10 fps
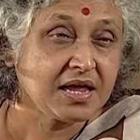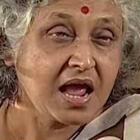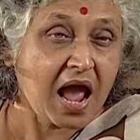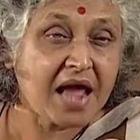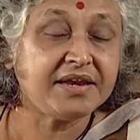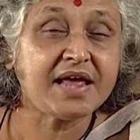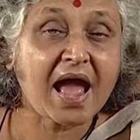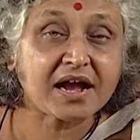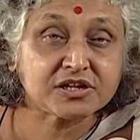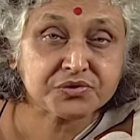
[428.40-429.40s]
And he
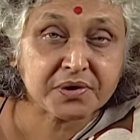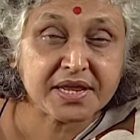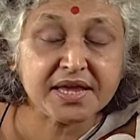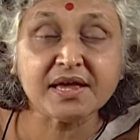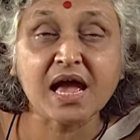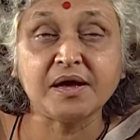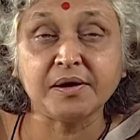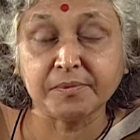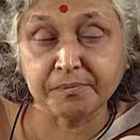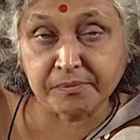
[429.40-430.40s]
actually
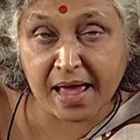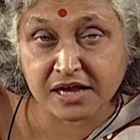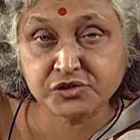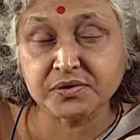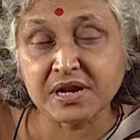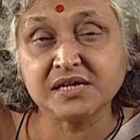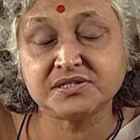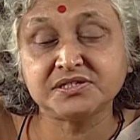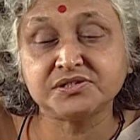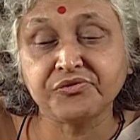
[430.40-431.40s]
actualized
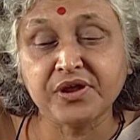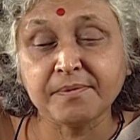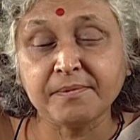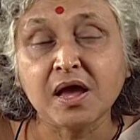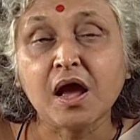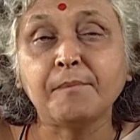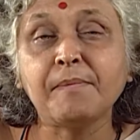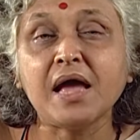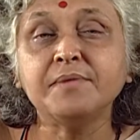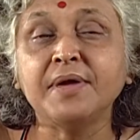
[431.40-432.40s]
his dream
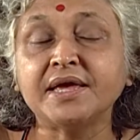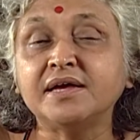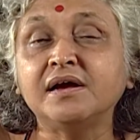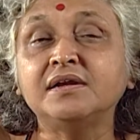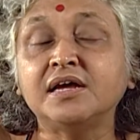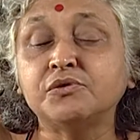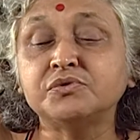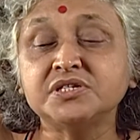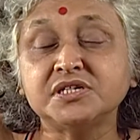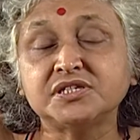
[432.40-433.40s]
by making a
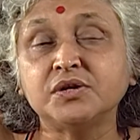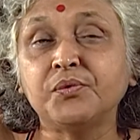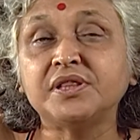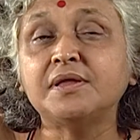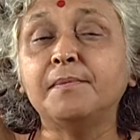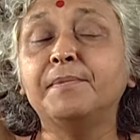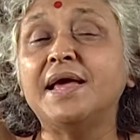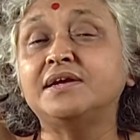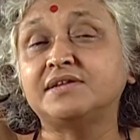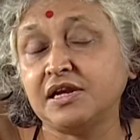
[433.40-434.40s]
negotiation with the
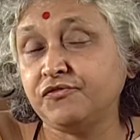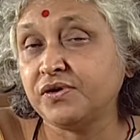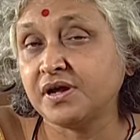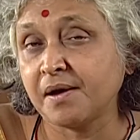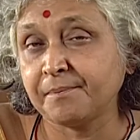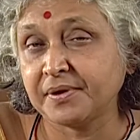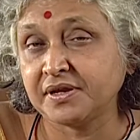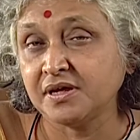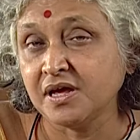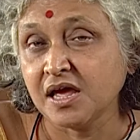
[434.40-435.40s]
Bell Telephone Company.
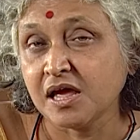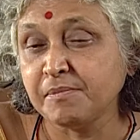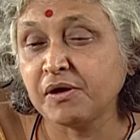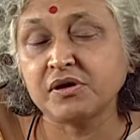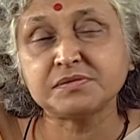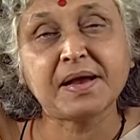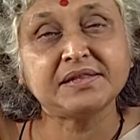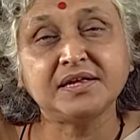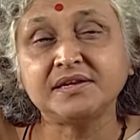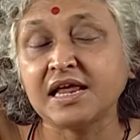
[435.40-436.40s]
Because by
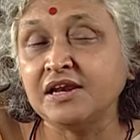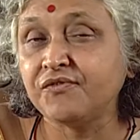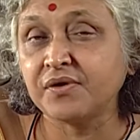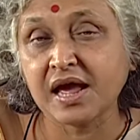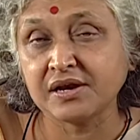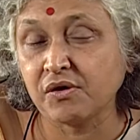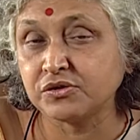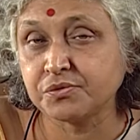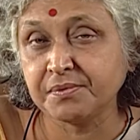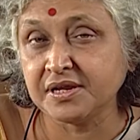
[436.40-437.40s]
then telephone had
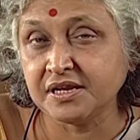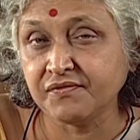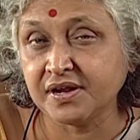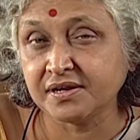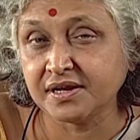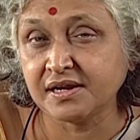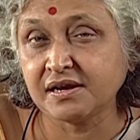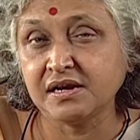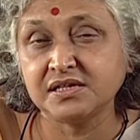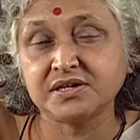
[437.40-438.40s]
also been invented and
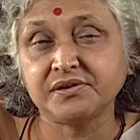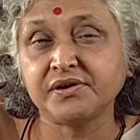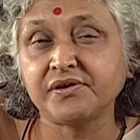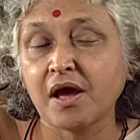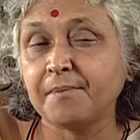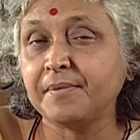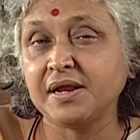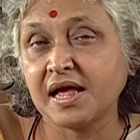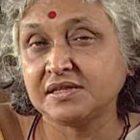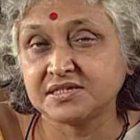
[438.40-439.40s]
Alexander Graham Bell
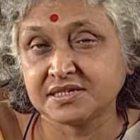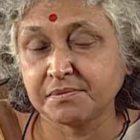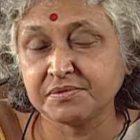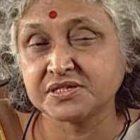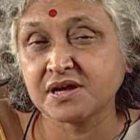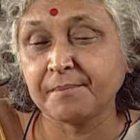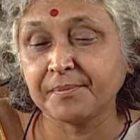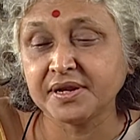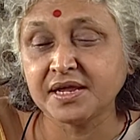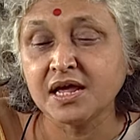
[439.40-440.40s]
had set up his company.